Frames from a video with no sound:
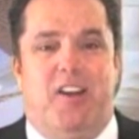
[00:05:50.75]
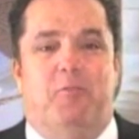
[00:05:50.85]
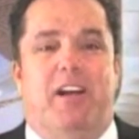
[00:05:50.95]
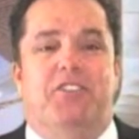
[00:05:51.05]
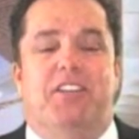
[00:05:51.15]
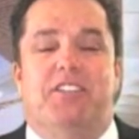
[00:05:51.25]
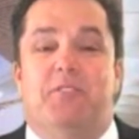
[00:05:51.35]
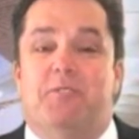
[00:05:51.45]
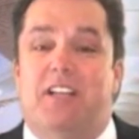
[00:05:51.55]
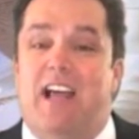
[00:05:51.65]
Great
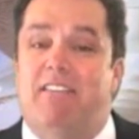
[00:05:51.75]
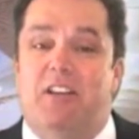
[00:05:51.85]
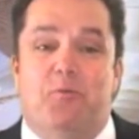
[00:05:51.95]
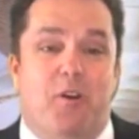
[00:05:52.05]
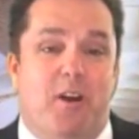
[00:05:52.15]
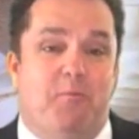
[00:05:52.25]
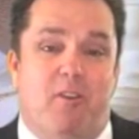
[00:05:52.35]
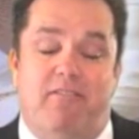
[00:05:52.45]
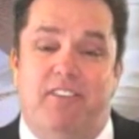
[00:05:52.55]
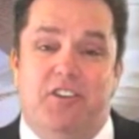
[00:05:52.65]
systems allow you to work
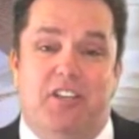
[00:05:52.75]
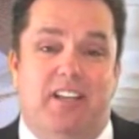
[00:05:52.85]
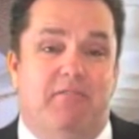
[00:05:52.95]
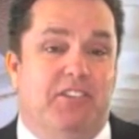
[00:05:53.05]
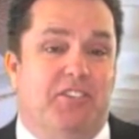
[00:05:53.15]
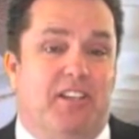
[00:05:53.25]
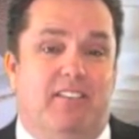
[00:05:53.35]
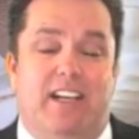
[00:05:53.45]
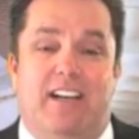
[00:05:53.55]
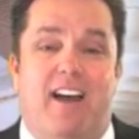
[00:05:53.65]
more efficiently,
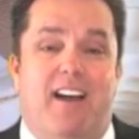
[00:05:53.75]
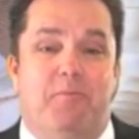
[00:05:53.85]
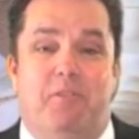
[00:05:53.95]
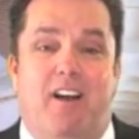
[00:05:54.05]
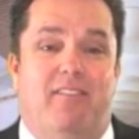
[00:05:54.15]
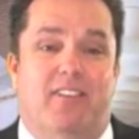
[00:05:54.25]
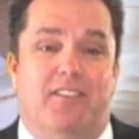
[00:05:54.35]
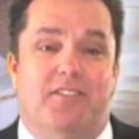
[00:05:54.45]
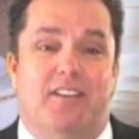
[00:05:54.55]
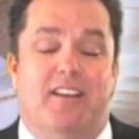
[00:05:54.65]
resulting in higher
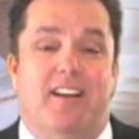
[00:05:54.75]
profits.